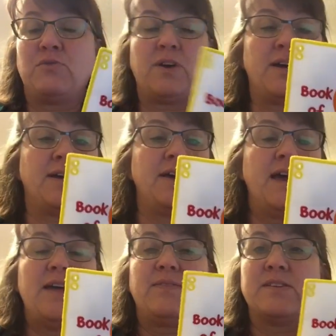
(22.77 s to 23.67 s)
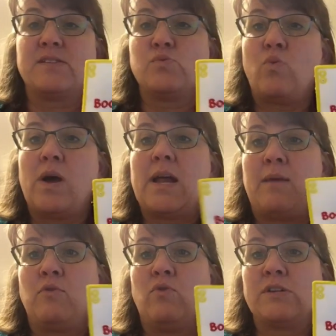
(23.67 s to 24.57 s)
okay? This is what
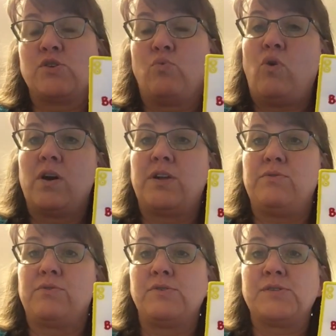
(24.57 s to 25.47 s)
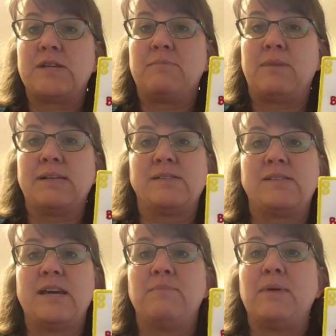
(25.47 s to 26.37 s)
I'm going to walk you through step by
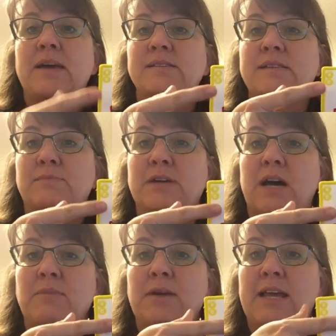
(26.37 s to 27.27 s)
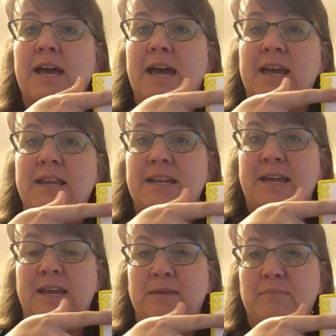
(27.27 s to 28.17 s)
step, except I'm going to add a
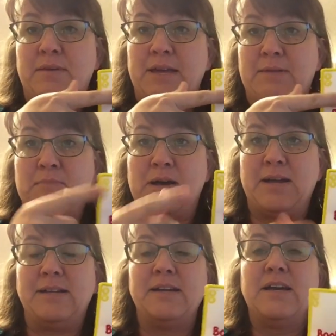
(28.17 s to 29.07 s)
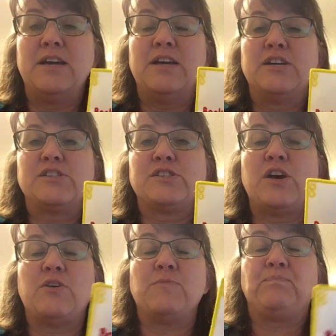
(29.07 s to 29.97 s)
name in mine.
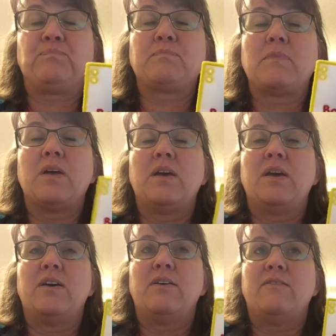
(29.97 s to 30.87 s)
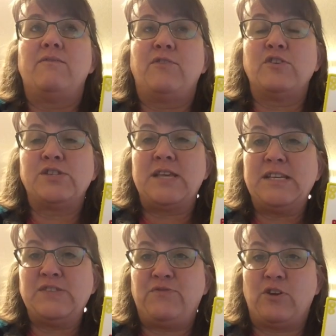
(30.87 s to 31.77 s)
So first
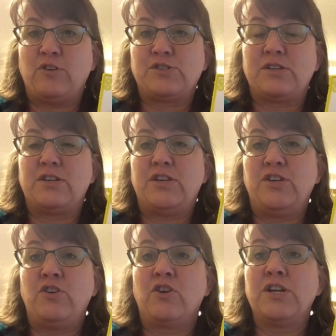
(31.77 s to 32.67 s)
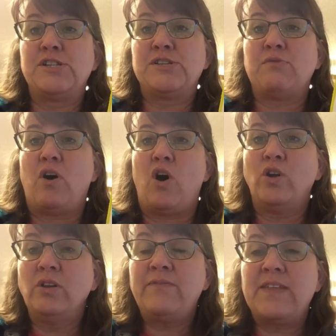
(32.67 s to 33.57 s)
things first, you're going to do
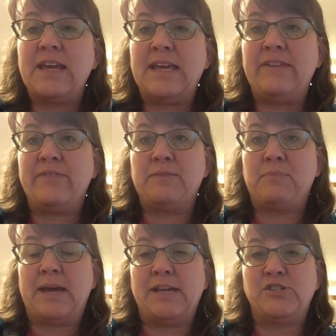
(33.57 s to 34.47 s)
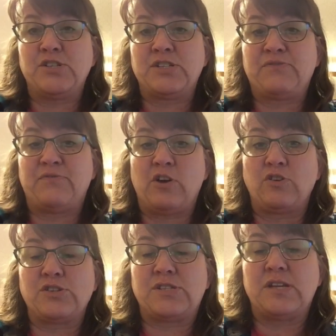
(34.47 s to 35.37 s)
all of the even pages
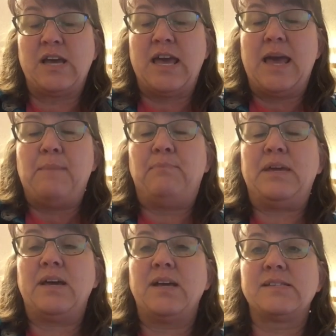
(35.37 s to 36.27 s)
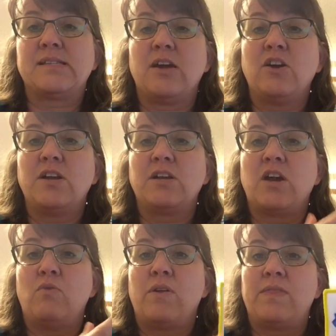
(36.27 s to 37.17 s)
first because they're going to
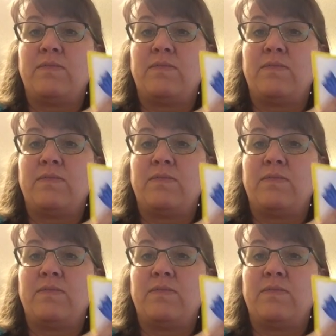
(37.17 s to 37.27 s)
go on